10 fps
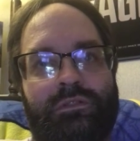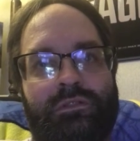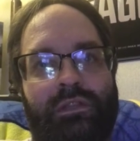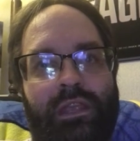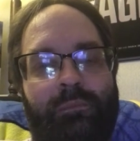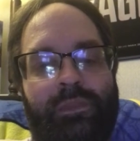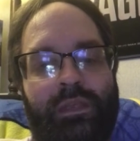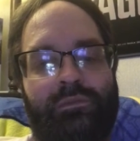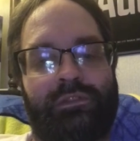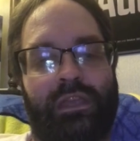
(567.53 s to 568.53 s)
the damn
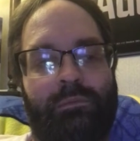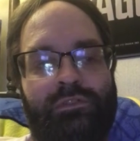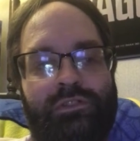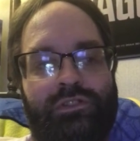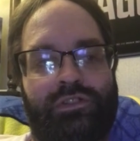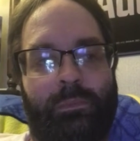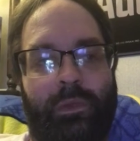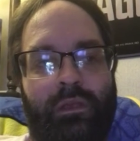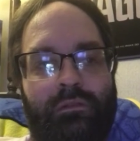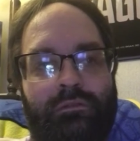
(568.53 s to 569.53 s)
thing was damaged in
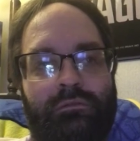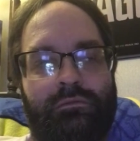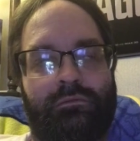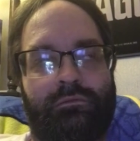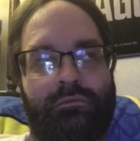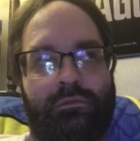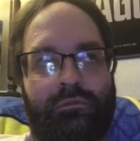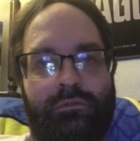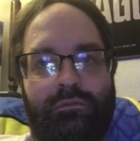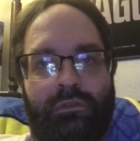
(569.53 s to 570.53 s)
shipping. Oh,
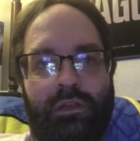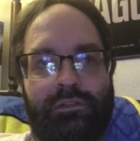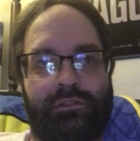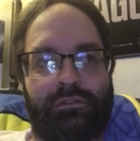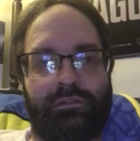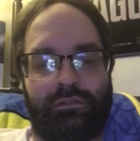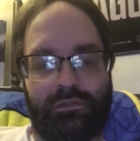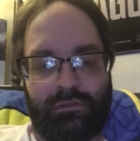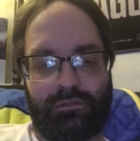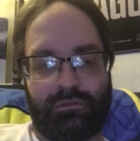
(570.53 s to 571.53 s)
Christ.
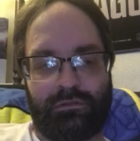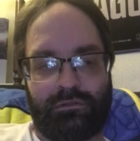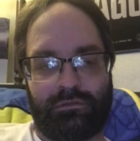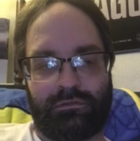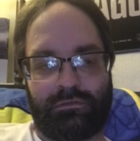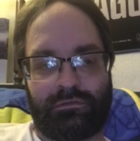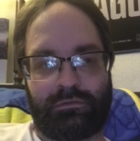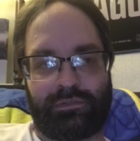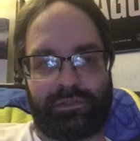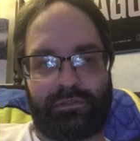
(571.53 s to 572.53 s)

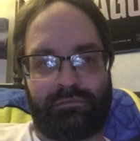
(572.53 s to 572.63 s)
I